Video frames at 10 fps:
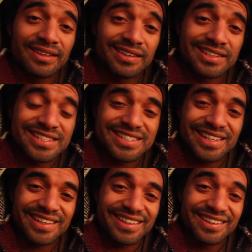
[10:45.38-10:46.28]
this is
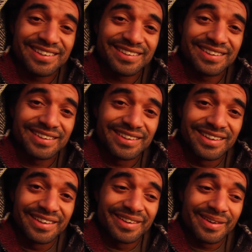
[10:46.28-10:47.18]
it.
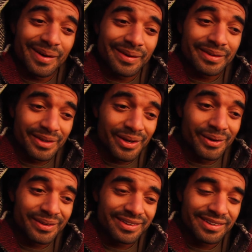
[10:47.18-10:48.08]
You know,